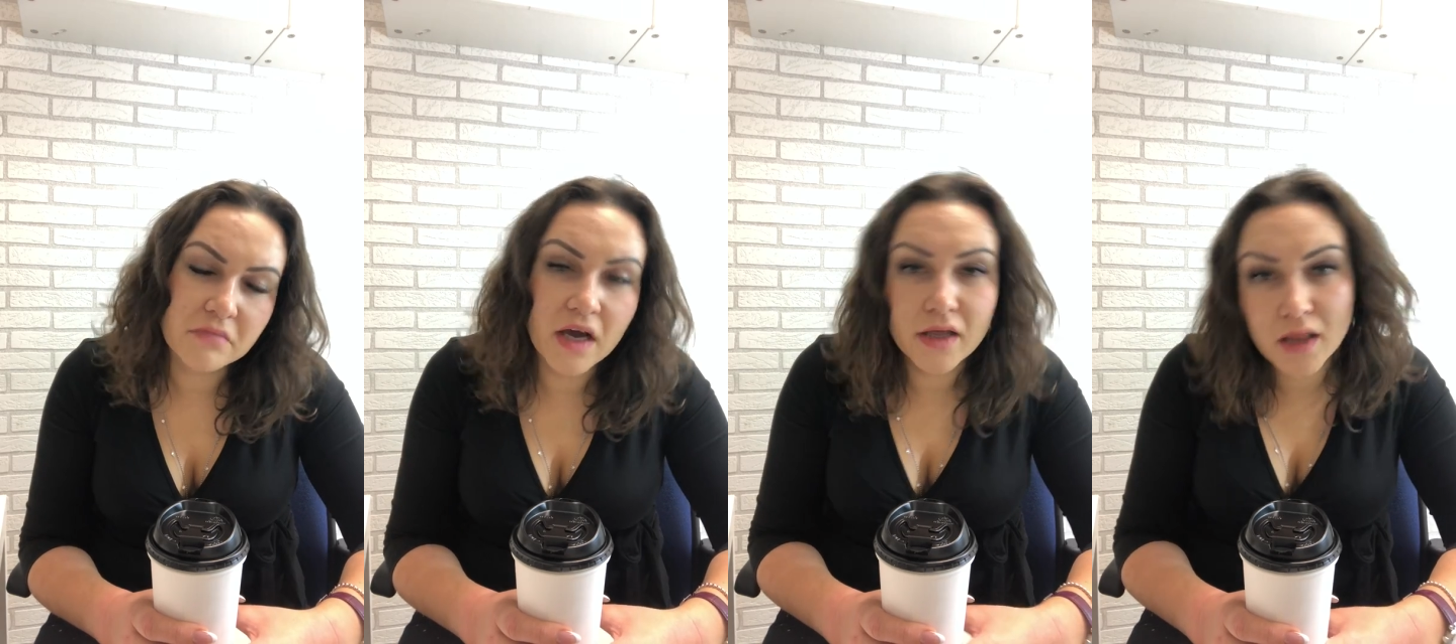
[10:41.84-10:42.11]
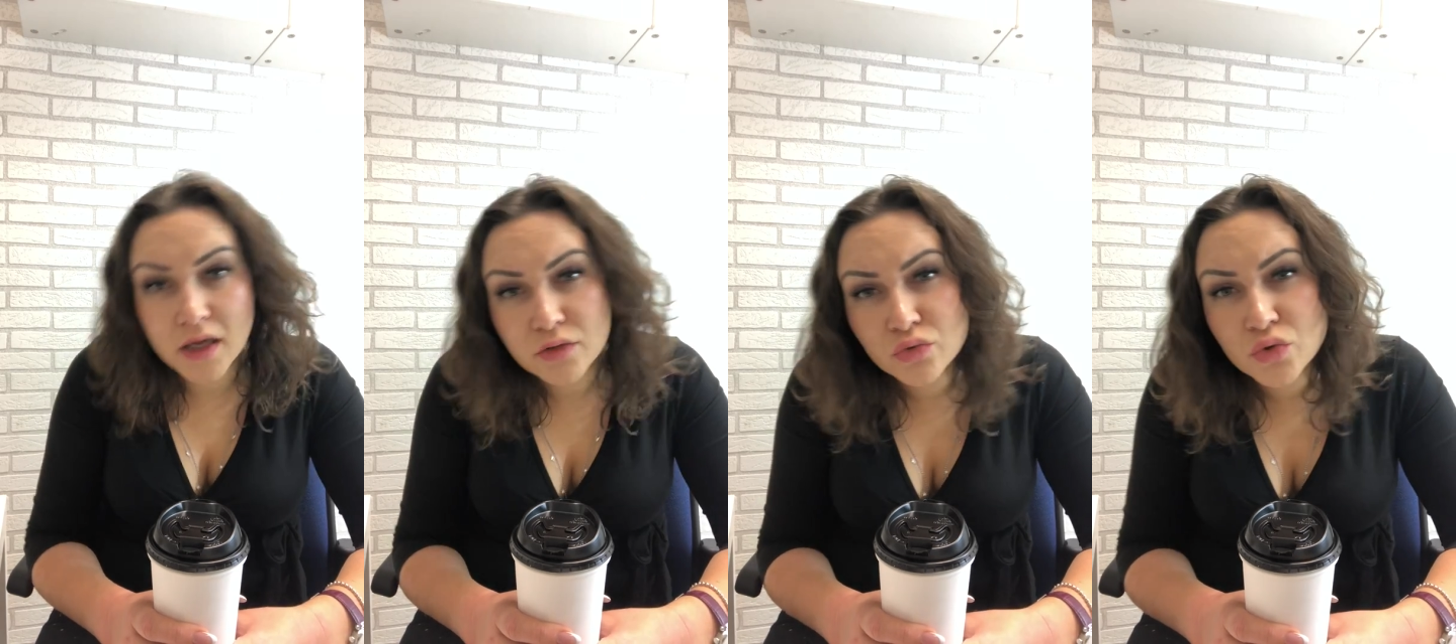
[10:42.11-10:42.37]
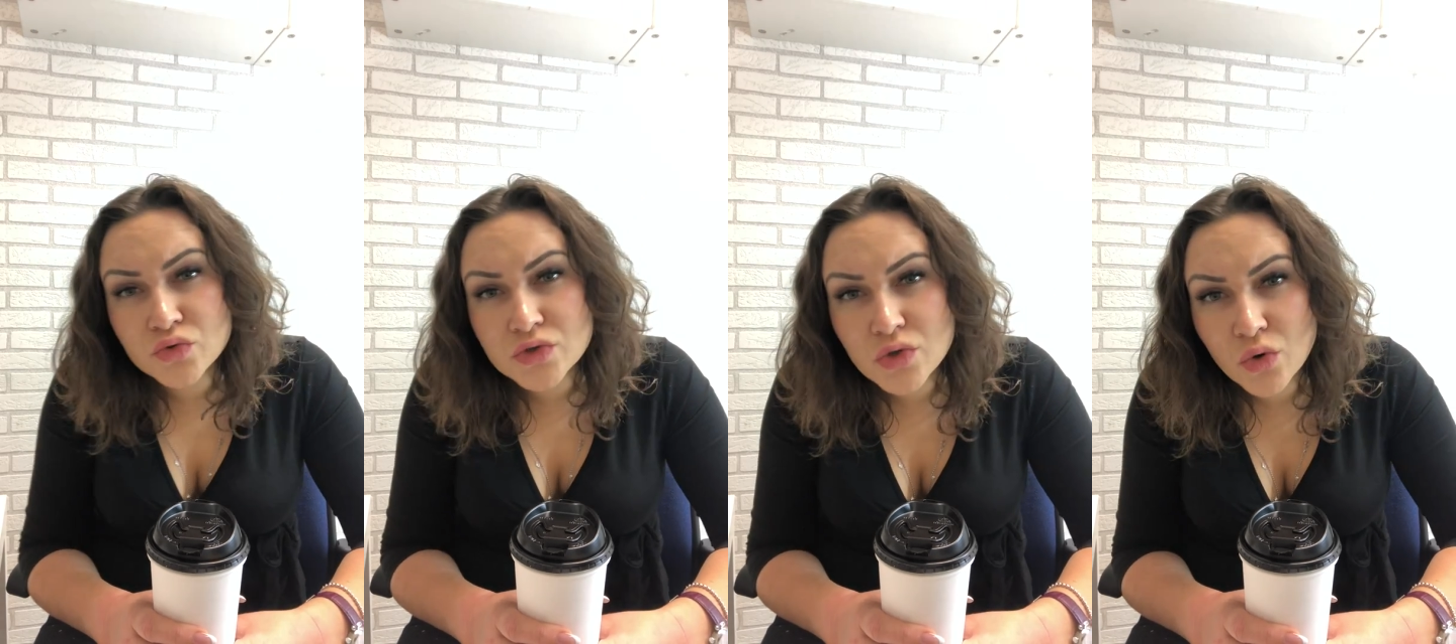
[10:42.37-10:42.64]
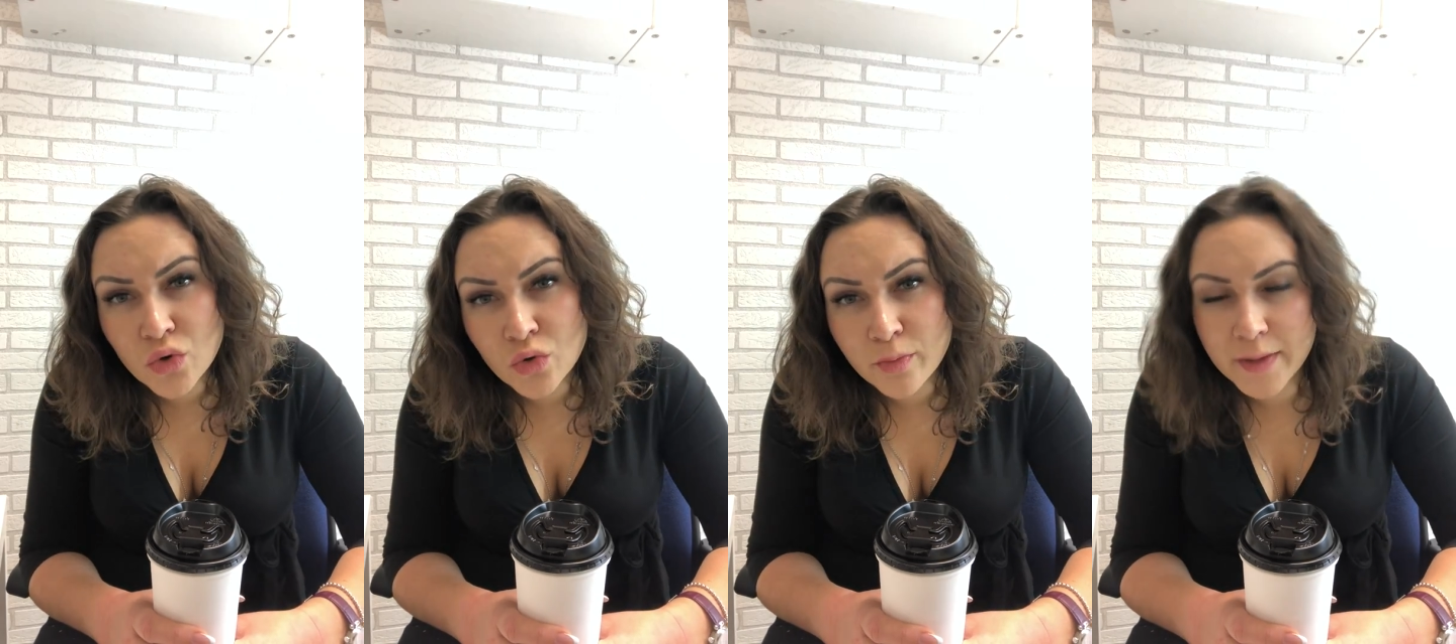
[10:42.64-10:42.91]
I like rose
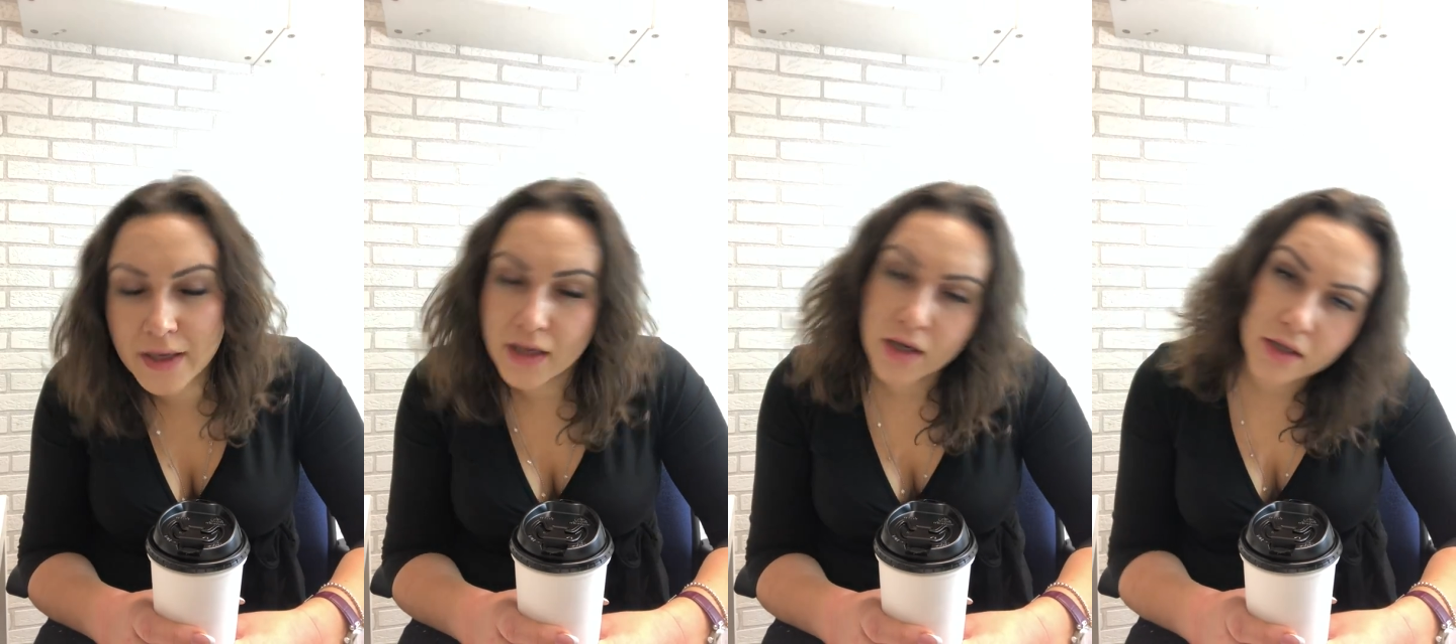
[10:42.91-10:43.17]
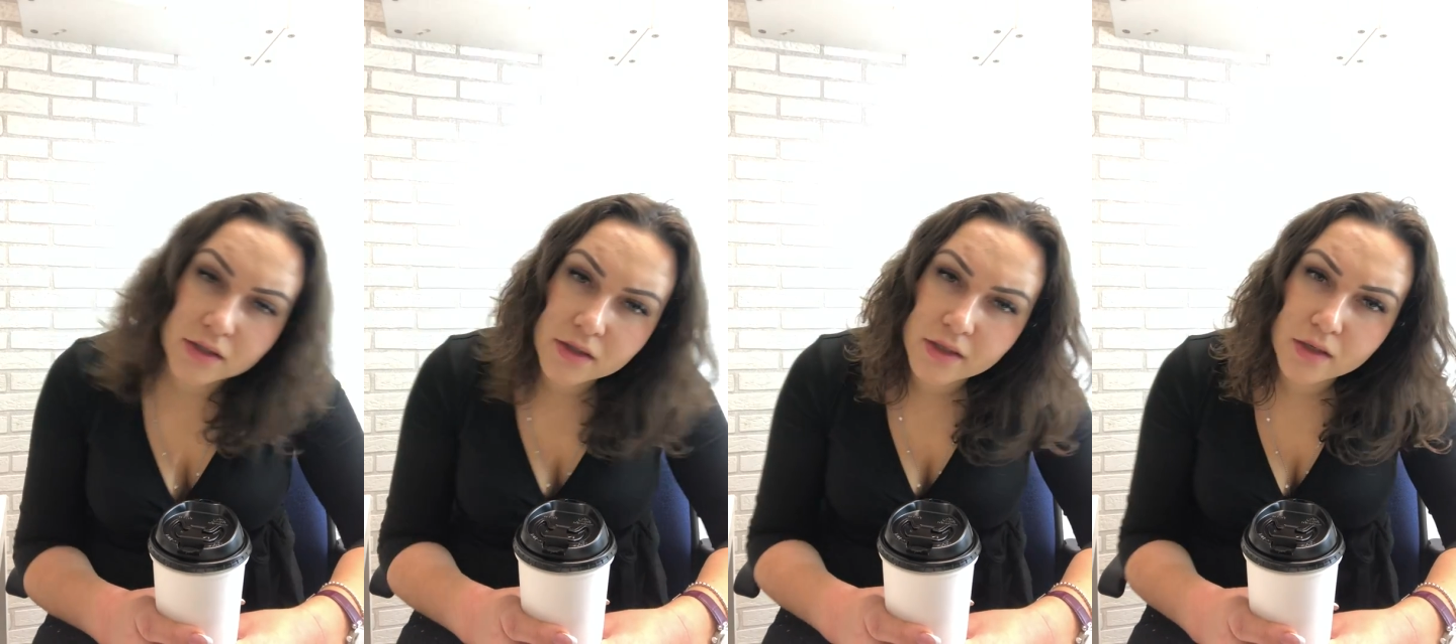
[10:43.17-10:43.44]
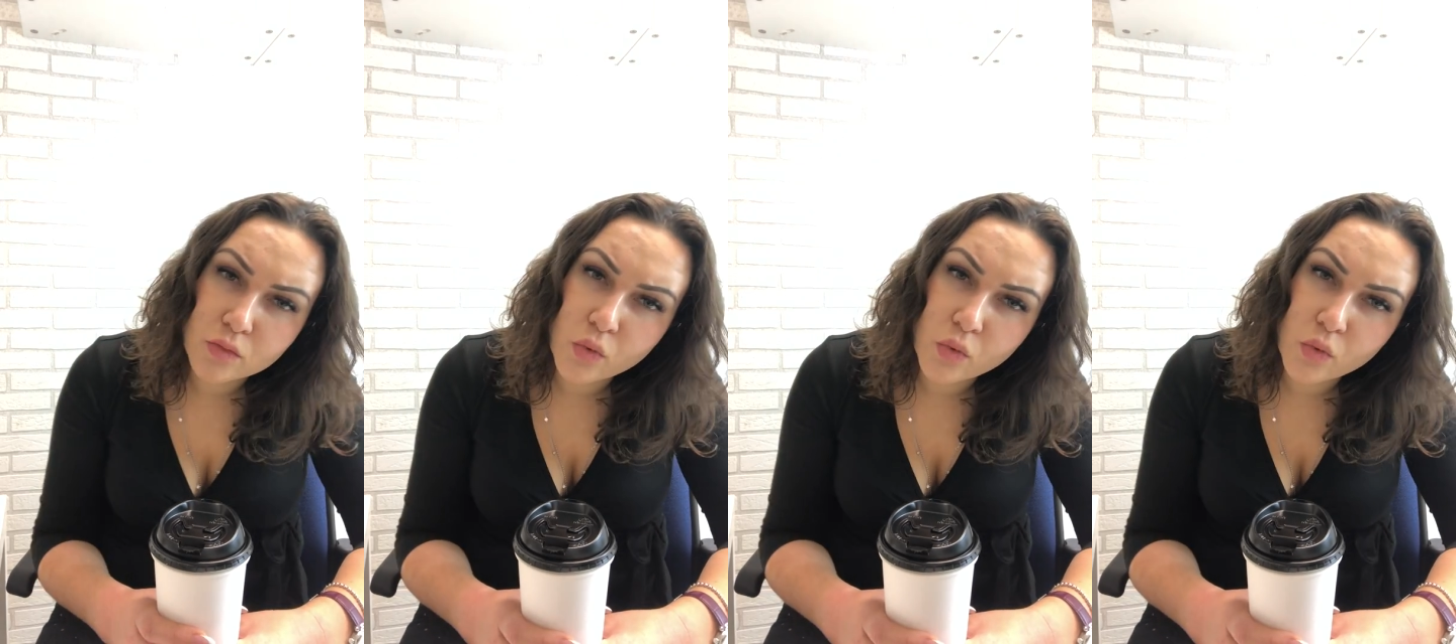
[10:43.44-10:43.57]
gold, but I kind of like